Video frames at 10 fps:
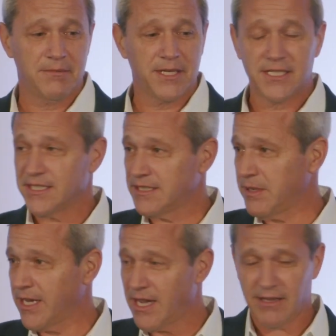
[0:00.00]
Because as
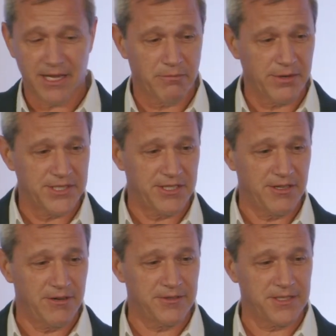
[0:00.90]
my colleague Bridget
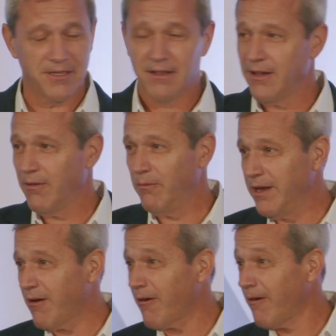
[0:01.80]
knows,
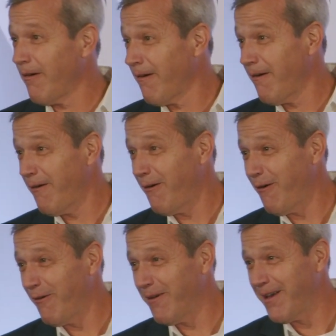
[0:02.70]
we are... Always happy to